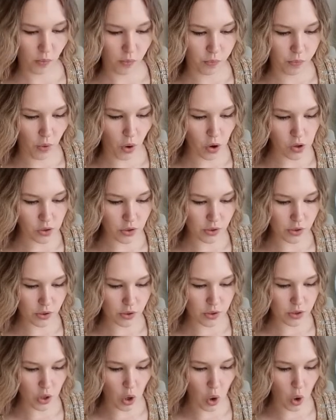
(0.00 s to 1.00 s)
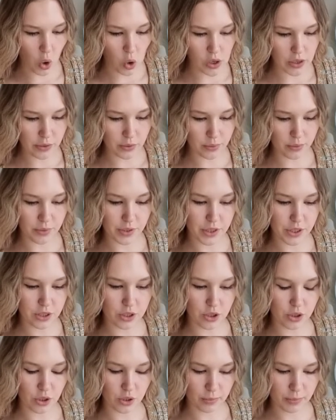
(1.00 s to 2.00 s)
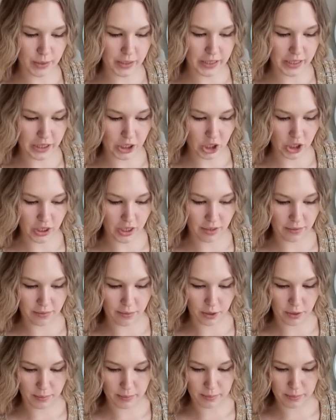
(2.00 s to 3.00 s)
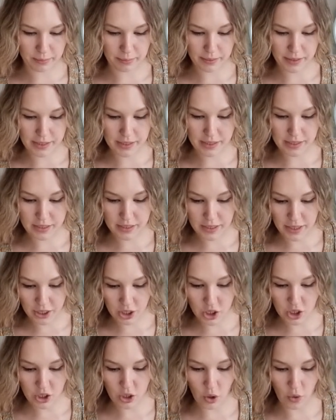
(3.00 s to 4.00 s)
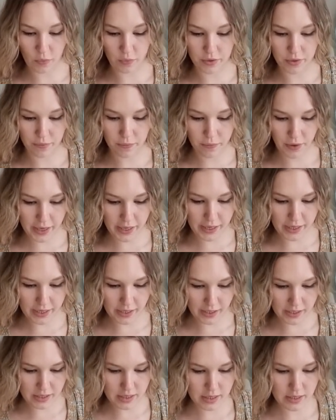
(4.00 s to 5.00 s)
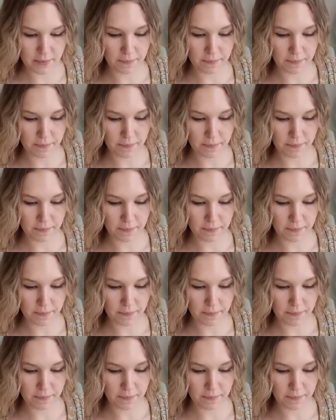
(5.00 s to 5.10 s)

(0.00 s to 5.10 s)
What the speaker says: Focus on written documentation and verbal presentation of the findings.